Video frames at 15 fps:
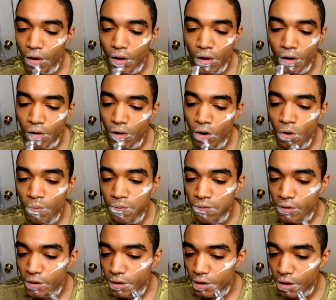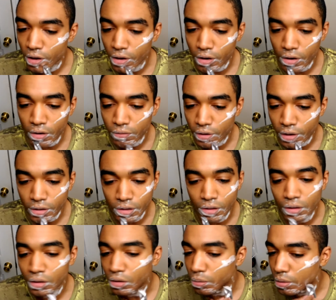And hopefully he clarifies a
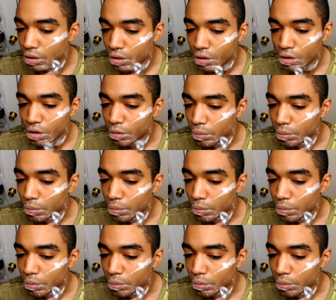little bit.